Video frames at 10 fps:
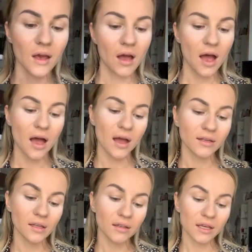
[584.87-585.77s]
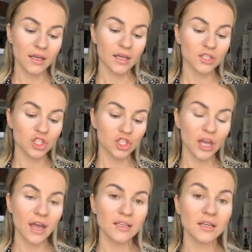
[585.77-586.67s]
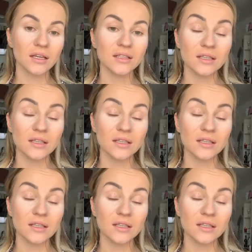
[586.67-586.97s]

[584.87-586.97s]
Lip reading: And the shades, it's